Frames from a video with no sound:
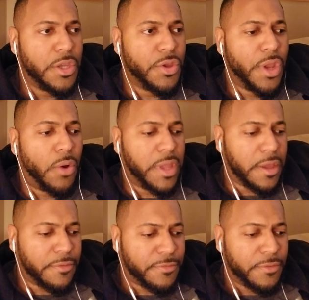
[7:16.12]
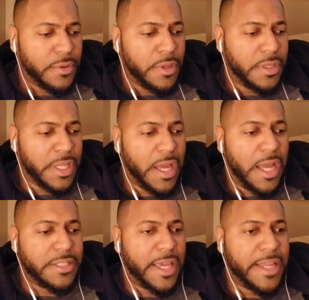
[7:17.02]
you know, if
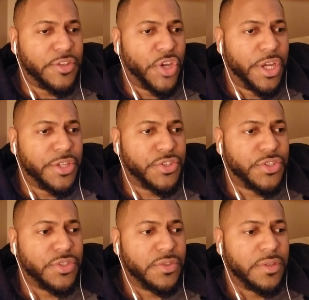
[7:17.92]
Deontay does